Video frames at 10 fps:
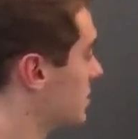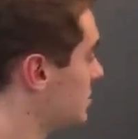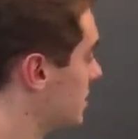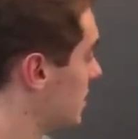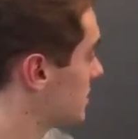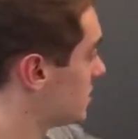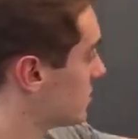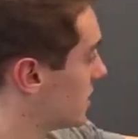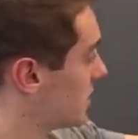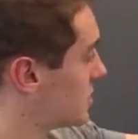such as the
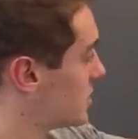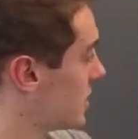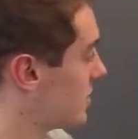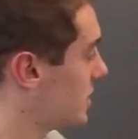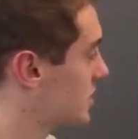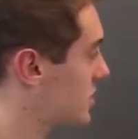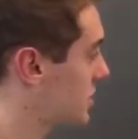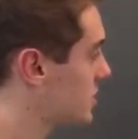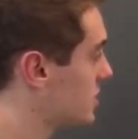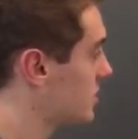radius of gyration
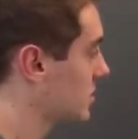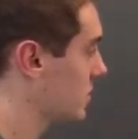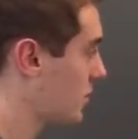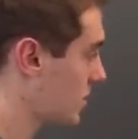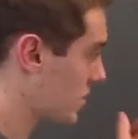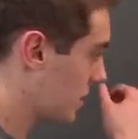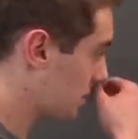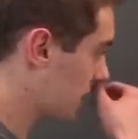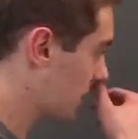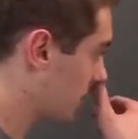is equal to 0.1
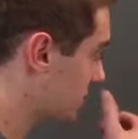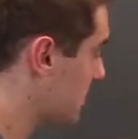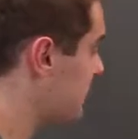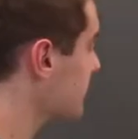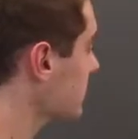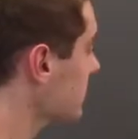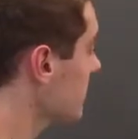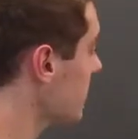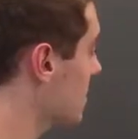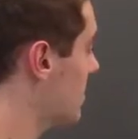meters,
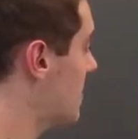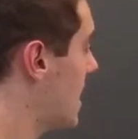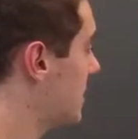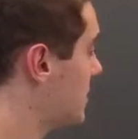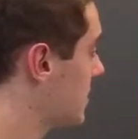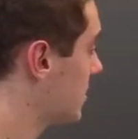the mass is